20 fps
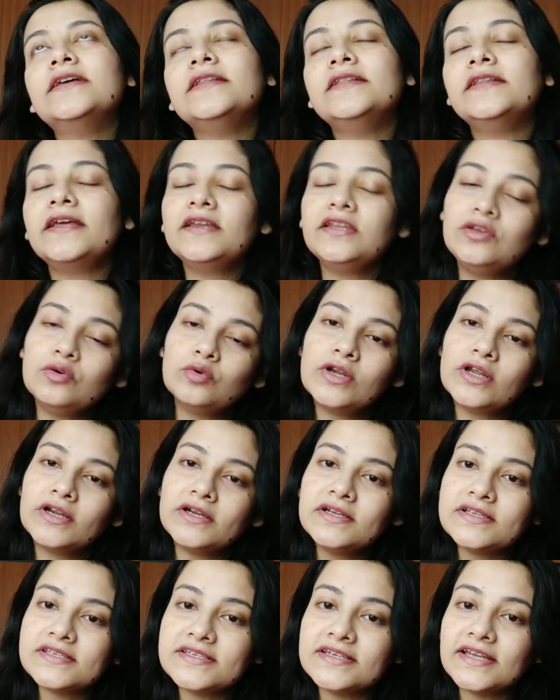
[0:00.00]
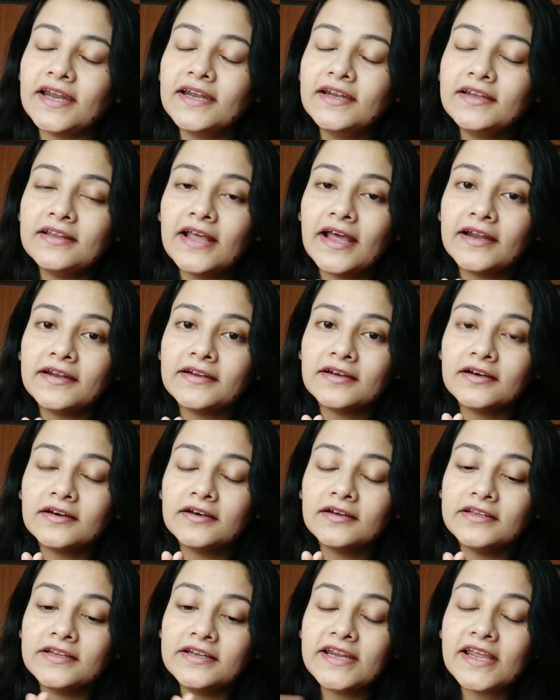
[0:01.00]
then you will understand that
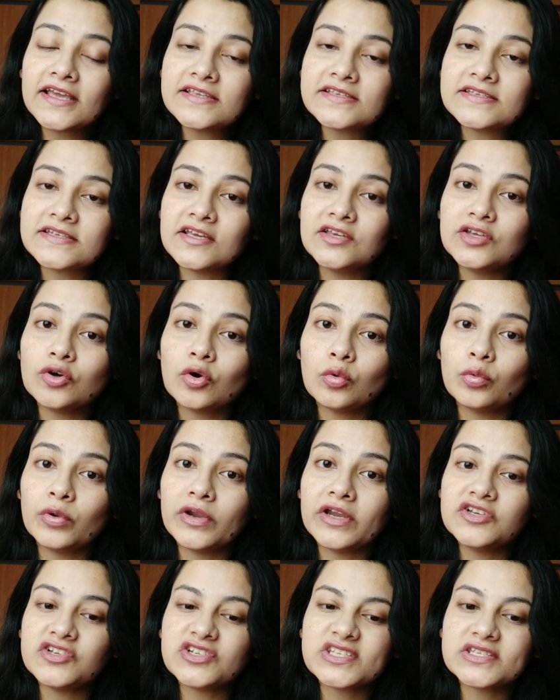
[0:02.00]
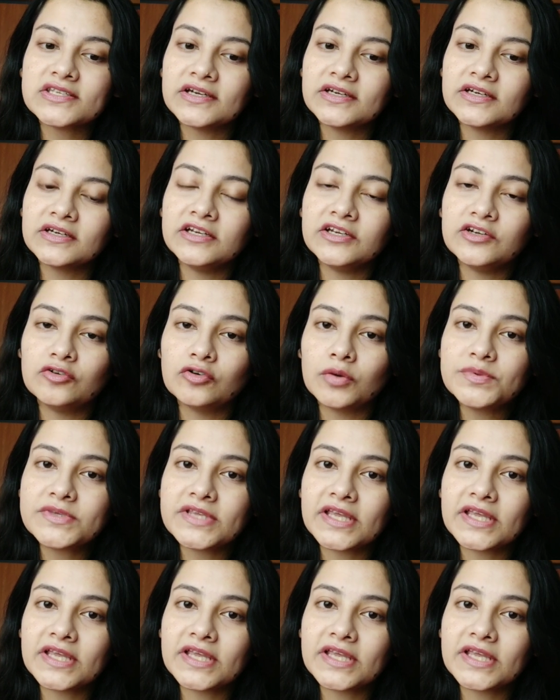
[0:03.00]
the next day your weight just suddenly drops,